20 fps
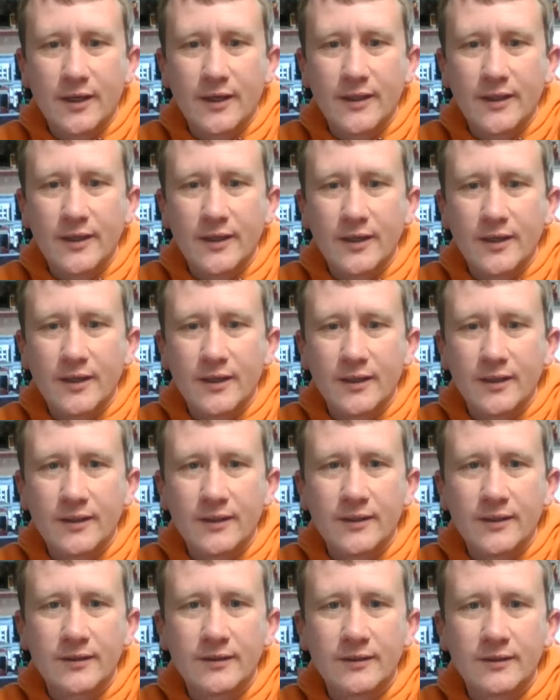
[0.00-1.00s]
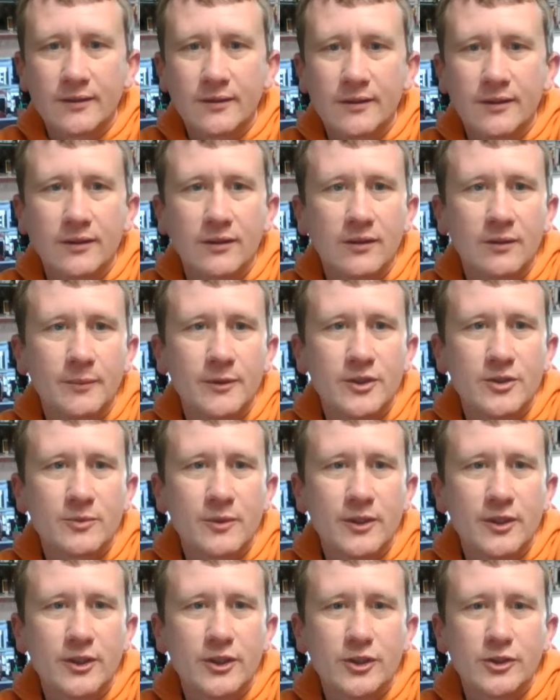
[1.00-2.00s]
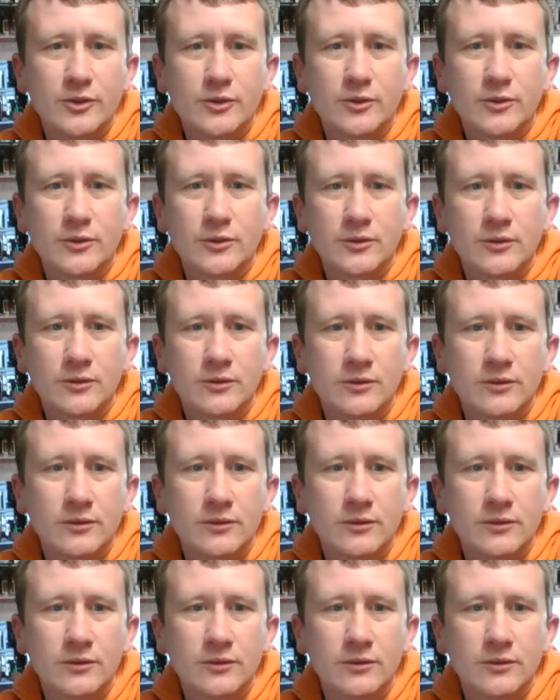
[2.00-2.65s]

Kai. Hang on, let me just make sure.